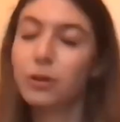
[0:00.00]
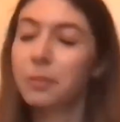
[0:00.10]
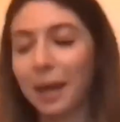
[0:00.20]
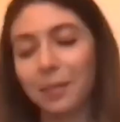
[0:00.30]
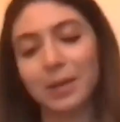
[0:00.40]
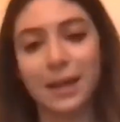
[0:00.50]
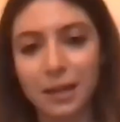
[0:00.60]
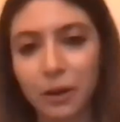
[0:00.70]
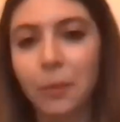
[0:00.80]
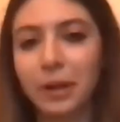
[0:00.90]
or maybe they
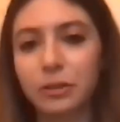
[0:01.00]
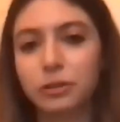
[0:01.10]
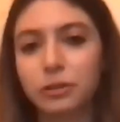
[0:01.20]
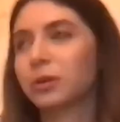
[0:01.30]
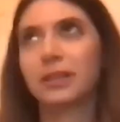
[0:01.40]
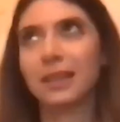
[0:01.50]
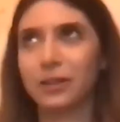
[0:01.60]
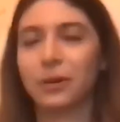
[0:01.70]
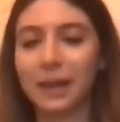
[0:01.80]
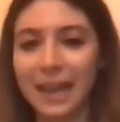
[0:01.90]
know, but sure, they
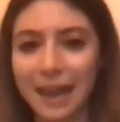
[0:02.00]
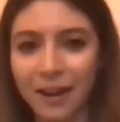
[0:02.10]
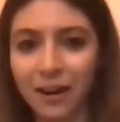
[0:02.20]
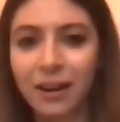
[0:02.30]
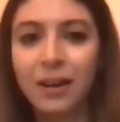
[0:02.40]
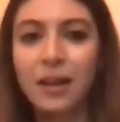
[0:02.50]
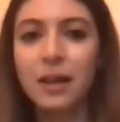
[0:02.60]
don't care.